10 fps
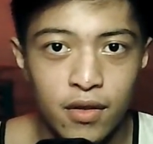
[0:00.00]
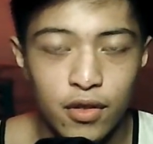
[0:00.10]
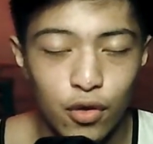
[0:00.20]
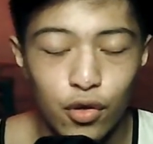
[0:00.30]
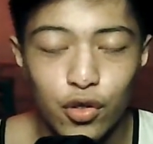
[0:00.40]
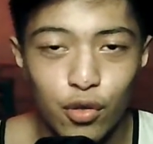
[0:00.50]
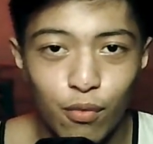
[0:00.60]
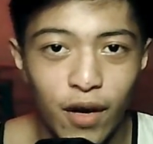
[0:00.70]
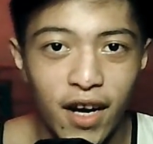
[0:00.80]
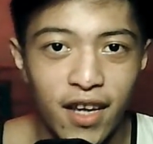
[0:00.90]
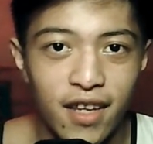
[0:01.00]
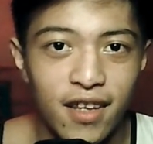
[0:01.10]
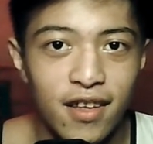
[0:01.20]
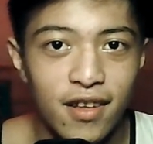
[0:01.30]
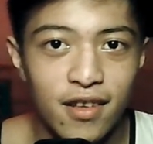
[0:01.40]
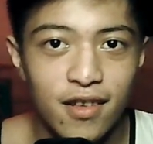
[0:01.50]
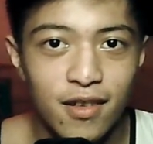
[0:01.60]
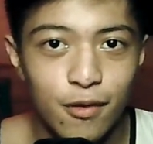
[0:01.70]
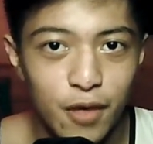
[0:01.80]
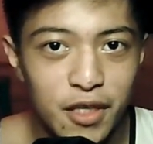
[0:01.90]
So you should buy
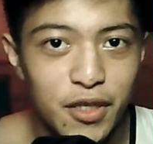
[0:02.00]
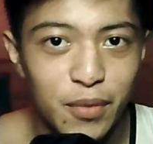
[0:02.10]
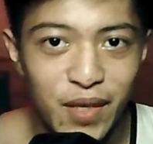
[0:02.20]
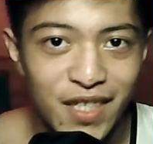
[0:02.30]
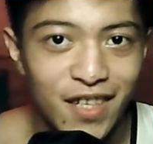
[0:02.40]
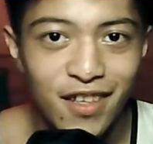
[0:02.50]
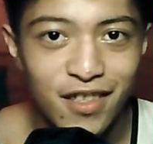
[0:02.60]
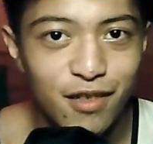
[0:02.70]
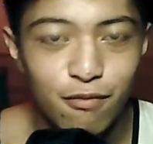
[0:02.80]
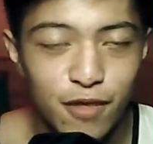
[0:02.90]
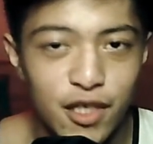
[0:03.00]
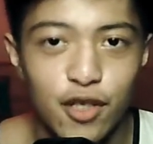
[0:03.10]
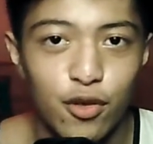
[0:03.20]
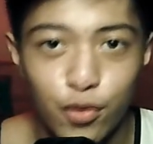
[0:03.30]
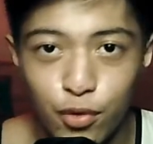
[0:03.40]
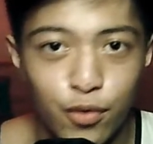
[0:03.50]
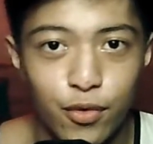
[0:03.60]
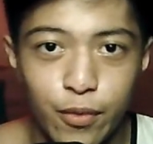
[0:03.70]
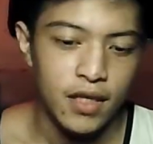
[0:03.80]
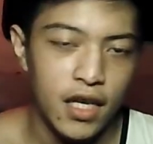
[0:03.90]
Razer Basilisk version 2.
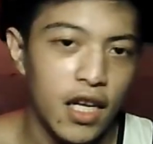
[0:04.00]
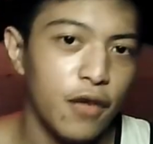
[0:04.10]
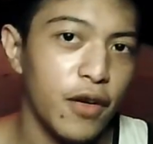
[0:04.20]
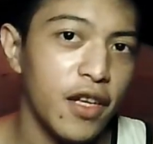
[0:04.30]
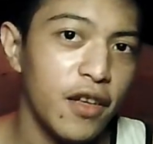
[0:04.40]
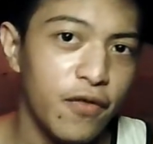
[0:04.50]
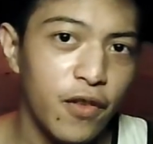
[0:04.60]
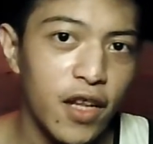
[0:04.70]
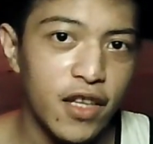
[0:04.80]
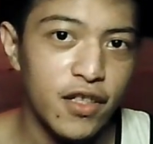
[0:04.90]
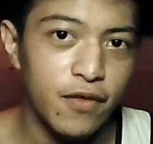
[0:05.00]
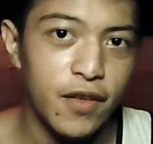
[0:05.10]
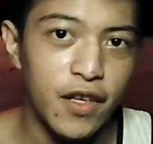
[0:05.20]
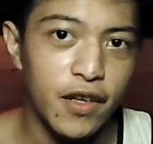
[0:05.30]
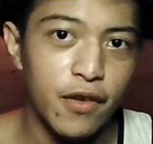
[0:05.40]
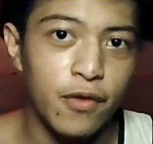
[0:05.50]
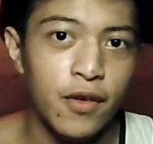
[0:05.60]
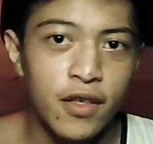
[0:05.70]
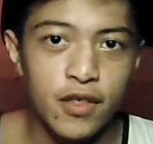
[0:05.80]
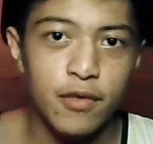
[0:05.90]
Anyway, if you like this video,
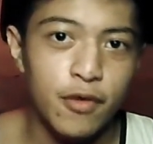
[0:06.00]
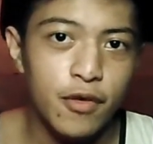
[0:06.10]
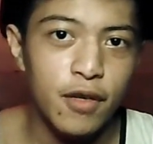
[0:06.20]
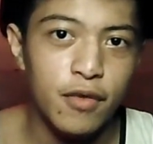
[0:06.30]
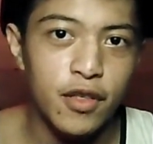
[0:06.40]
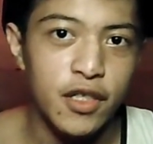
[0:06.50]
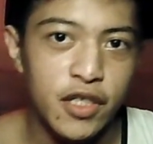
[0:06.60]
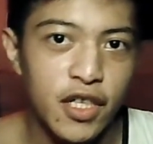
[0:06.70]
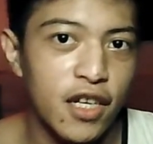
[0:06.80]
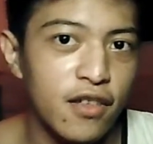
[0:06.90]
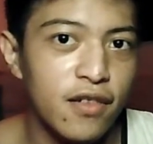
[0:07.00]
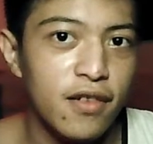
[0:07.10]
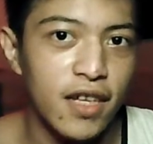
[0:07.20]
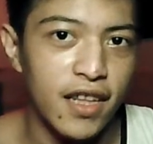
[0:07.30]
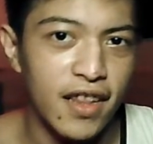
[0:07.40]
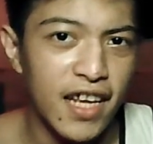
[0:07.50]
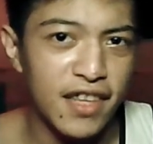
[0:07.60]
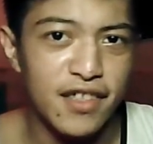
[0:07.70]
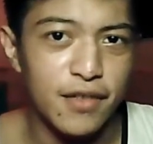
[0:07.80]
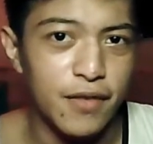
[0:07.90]
subscribe to this channel and
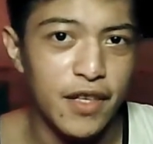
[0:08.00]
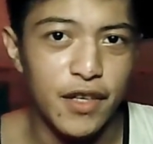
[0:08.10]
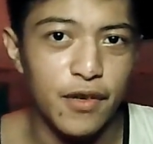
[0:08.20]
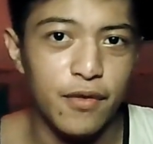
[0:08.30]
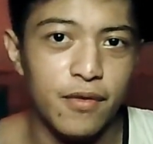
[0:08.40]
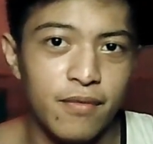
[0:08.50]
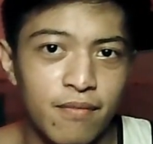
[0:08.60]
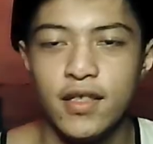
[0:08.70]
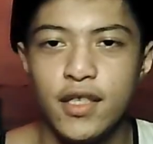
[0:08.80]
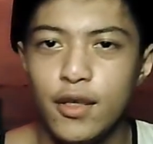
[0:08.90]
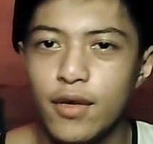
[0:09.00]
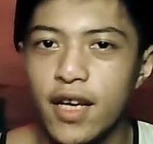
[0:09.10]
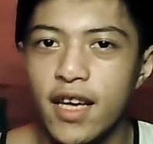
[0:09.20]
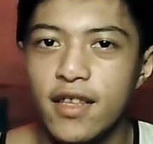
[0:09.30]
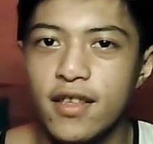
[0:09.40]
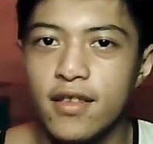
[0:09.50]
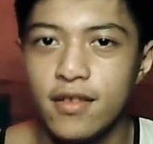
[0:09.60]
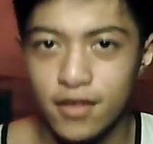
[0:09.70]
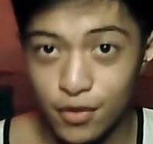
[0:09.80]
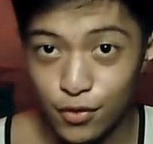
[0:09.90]
like this video. See you again
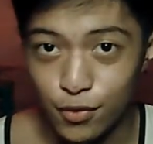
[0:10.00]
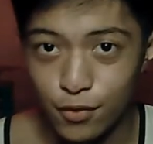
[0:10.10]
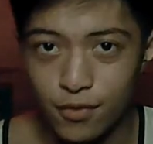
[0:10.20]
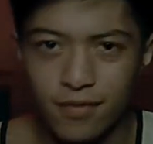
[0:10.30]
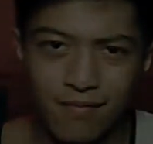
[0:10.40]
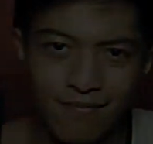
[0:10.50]
soon.